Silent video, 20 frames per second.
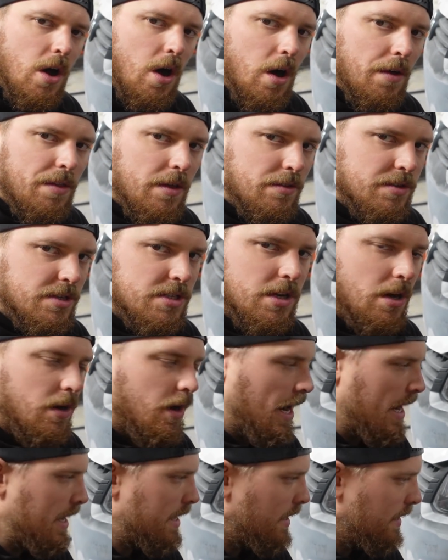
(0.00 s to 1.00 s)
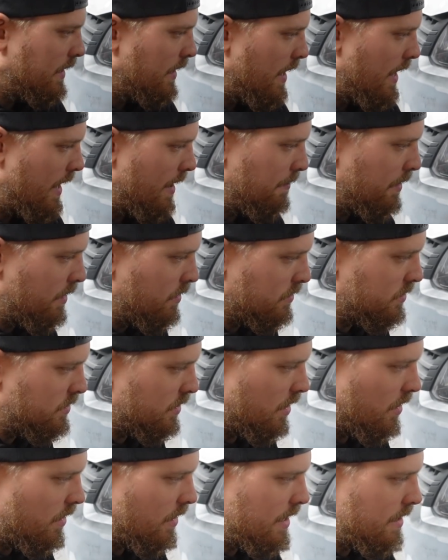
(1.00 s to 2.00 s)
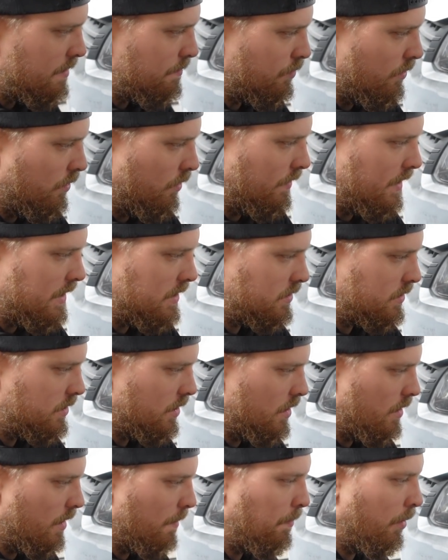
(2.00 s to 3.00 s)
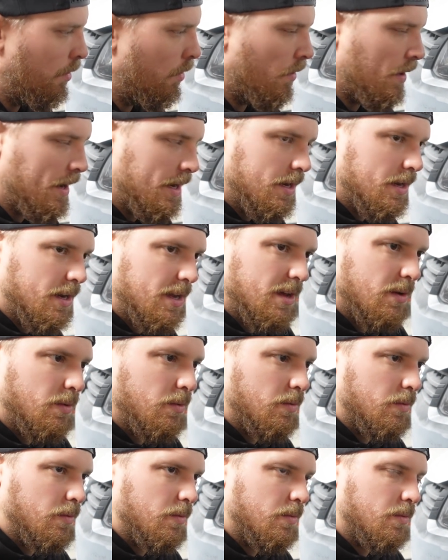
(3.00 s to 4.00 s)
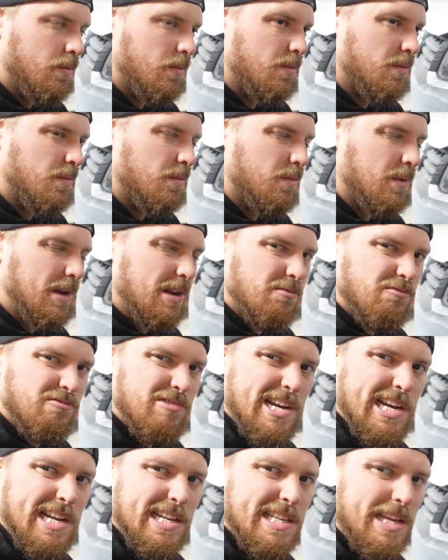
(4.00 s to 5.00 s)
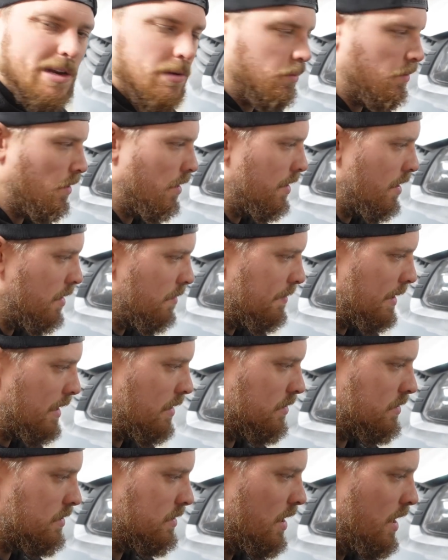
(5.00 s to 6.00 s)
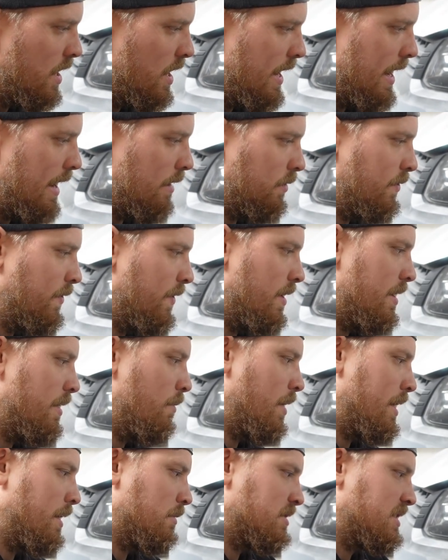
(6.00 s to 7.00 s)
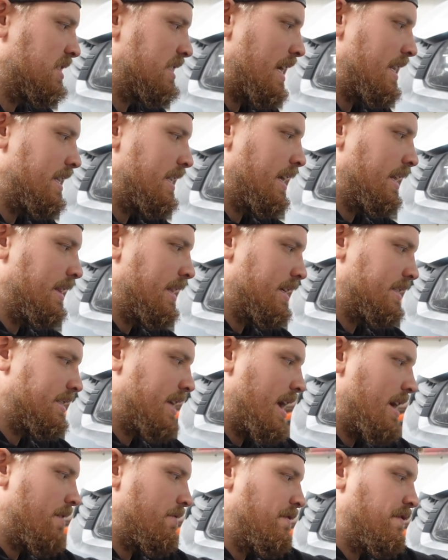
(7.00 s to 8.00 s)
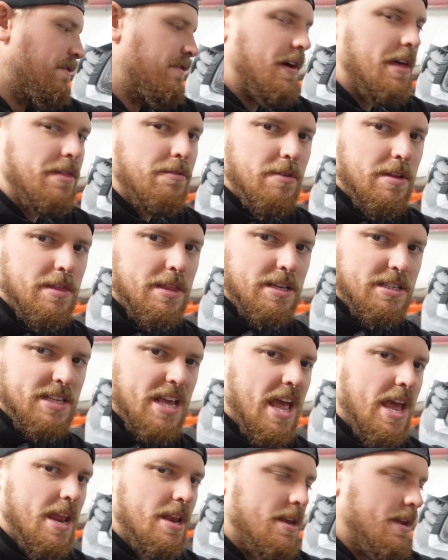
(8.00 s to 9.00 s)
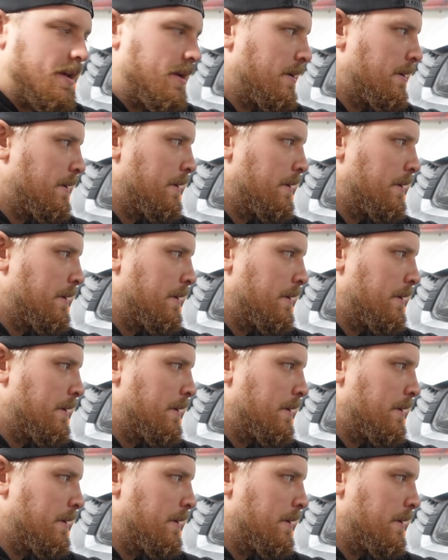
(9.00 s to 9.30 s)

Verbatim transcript: on the other side, because I brought this to a point when it really didn't want to, because I was finding when I was sanding this here and feathering this in,